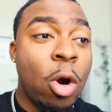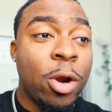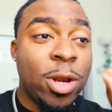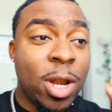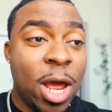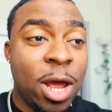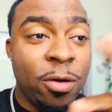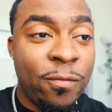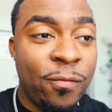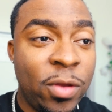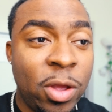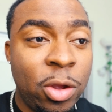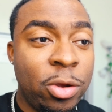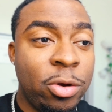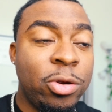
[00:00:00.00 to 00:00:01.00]
are not a
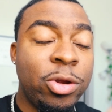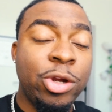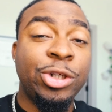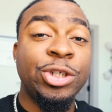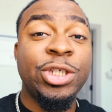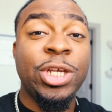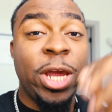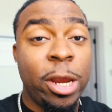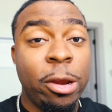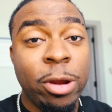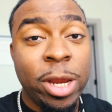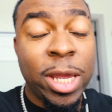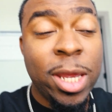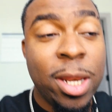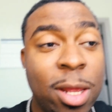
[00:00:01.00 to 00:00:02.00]
failure, you're just
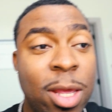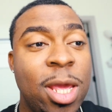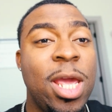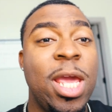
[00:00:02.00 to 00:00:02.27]
carrying it,"